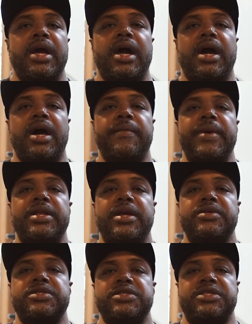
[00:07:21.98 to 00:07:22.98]
and
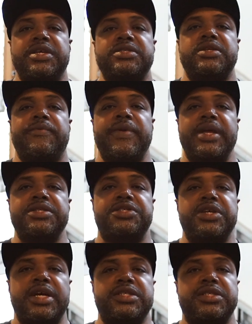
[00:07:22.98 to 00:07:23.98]
there's a sense of
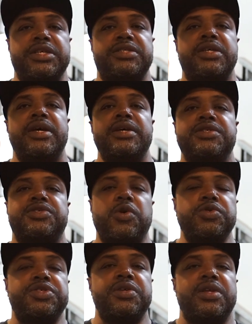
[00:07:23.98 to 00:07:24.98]
injustice
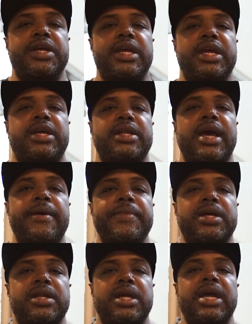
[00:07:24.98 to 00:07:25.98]
socially,
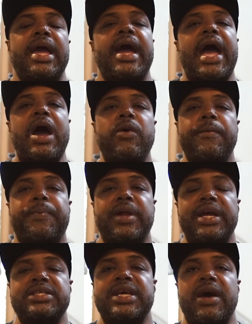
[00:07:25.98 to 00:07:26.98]
economically. How it
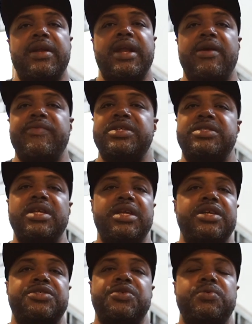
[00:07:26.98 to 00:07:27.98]
plays out in every city
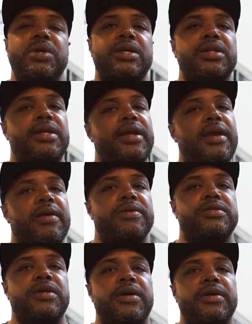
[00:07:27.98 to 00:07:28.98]
is uniquely
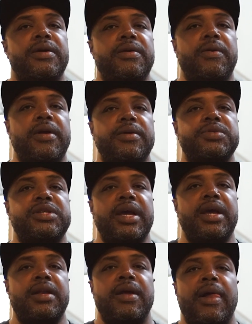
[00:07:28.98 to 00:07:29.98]
theirs. You know what I'm
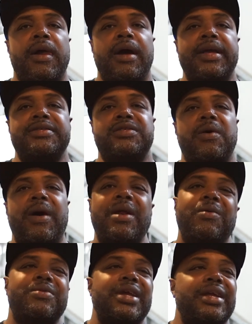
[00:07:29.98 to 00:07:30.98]
saying? And so I
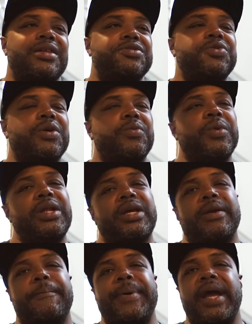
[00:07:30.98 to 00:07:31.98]
don't think that you could really
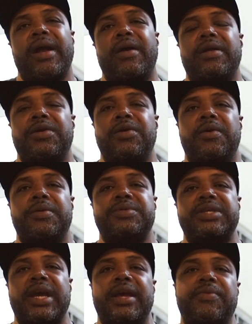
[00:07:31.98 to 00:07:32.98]
compare, you know what I'm
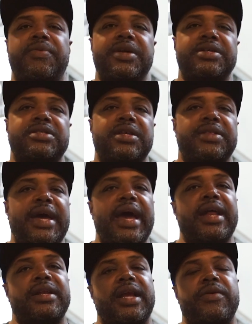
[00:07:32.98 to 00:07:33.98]
saying, this to
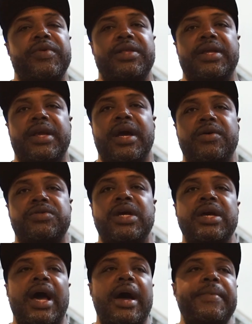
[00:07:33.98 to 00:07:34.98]
that and everything else.
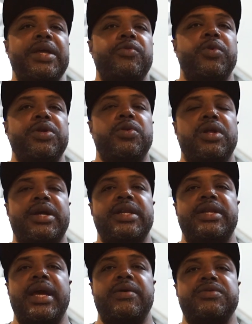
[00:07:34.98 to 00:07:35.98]
I mean, when you look
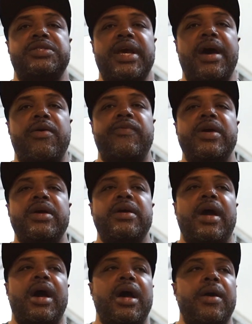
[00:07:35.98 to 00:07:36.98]
at down south,
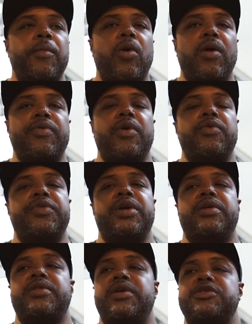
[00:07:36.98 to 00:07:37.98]
although
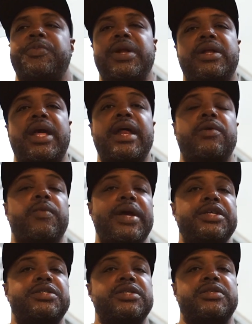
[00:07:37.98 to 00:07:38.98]
there's been a lot of
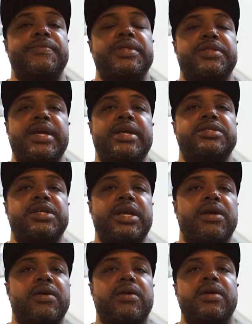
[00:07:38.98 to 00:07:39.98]
racism and things
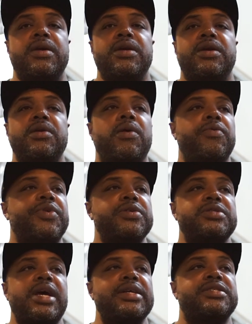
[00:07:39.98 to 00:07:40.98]
here, you know,
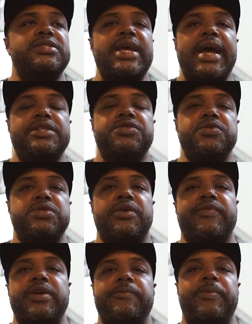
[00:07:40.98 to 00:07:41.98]
there's not statues
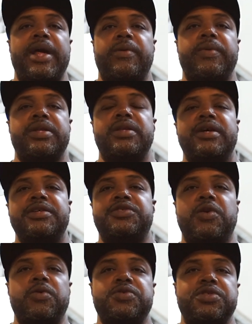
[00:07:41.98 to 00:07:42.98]
of Confederate
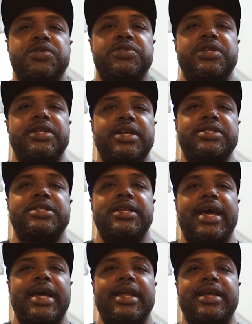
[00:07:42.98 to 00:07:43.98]
soldiers and this and
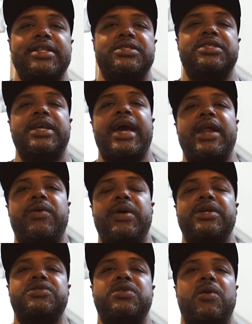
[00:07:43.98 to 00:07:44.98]
that in Seattle.
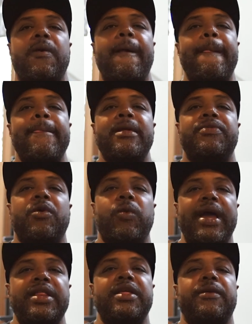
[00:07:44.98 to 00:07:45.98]
And so the
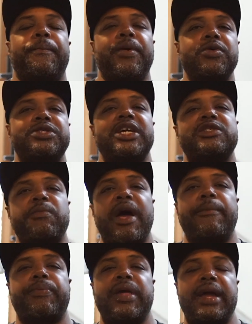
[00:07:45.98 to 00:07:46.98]
way that a protest
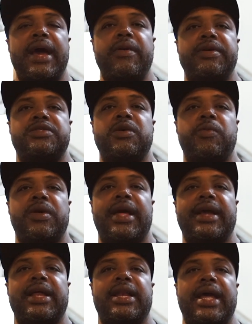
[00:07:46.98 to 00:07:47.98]
might play out in somewhere
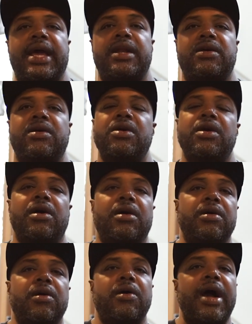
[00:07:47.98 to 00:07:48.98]
like Atlanta
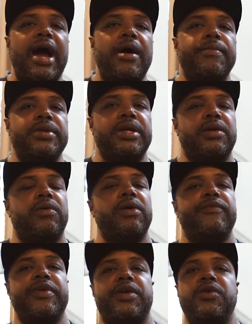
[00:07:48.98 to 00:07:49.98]
or Albany or
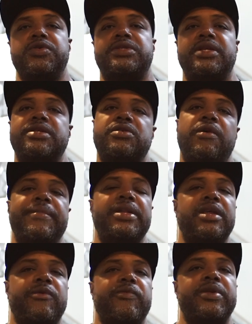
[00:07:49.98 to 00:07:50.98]
even Houston is going to be
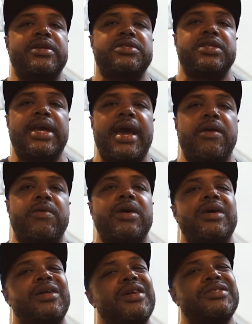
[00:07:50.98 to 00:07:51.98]
different than Seattle.
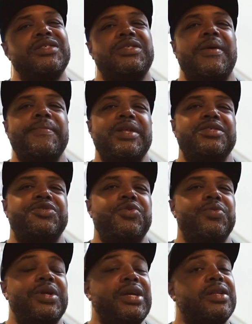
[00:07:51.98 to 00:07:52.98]
This is something that's
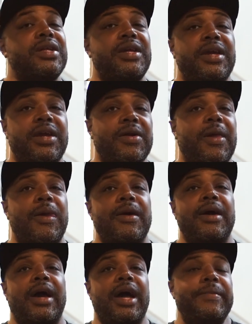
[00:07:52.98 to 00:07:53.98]
uniquely here.
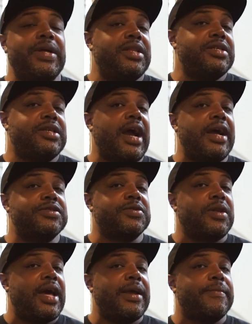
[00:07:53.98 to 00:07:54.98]
I mean, these guys
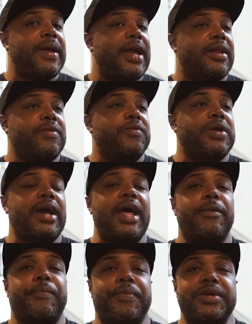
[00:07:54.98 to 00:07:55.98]
are like, man, we
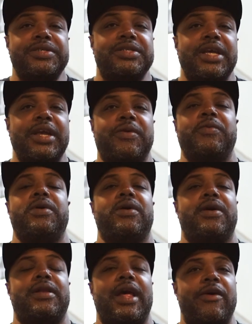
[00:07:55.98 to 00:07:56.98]
got a precinct. We're
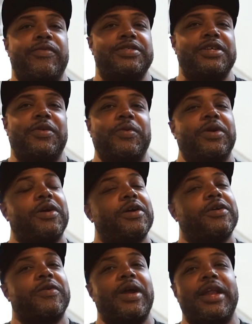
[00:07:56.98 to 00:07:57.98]
going to leverage it. We're going
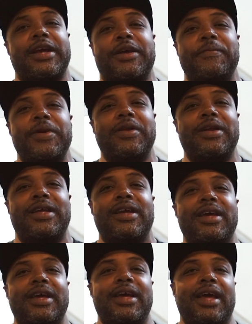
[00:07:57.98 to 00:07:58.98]
to create a community.
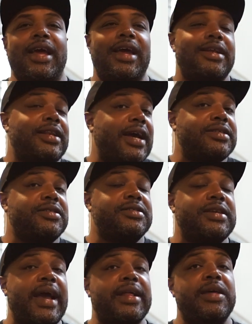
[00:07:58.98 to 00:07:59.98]
And that's
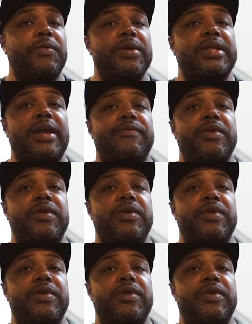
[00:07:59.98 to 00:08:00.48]
exactly what they've